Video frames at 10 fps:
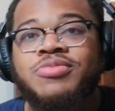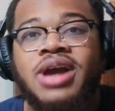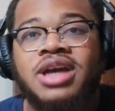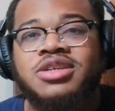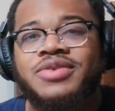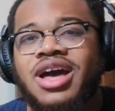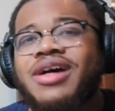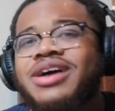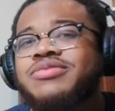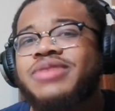it at the highlights
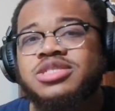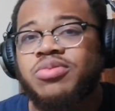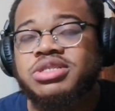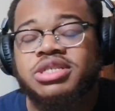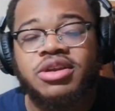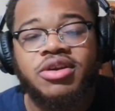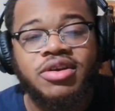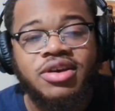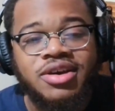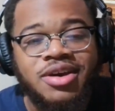on Sports Center.
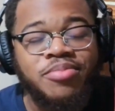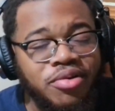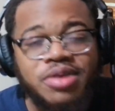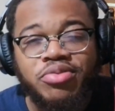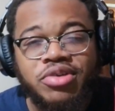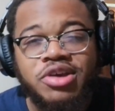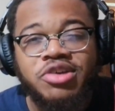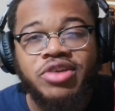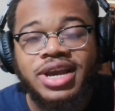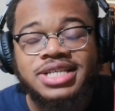Pretty
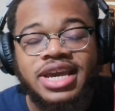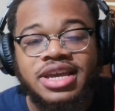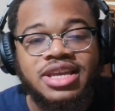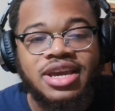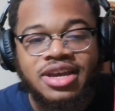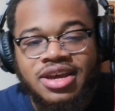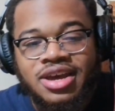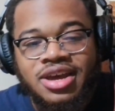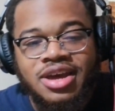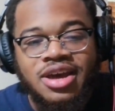crazy ending.
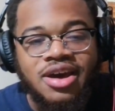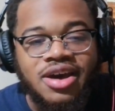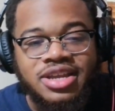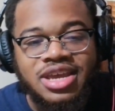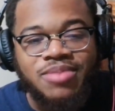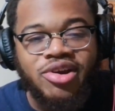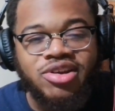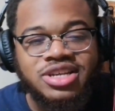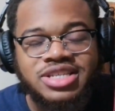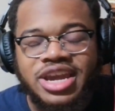I think Marcus
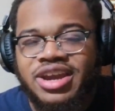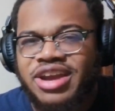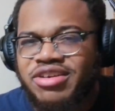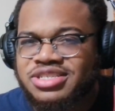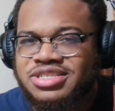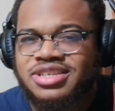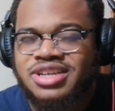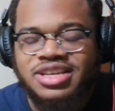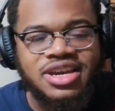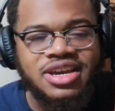Ericsson,
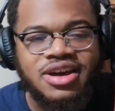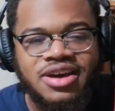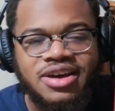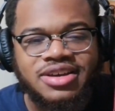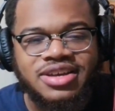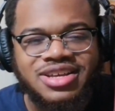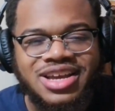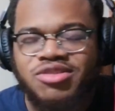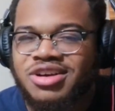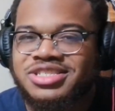kind of
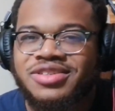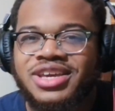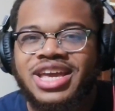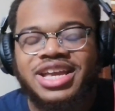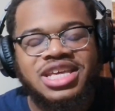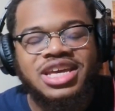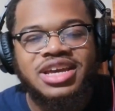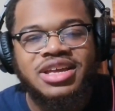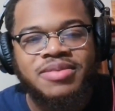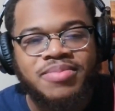lost the lead at the end.
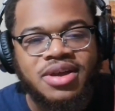But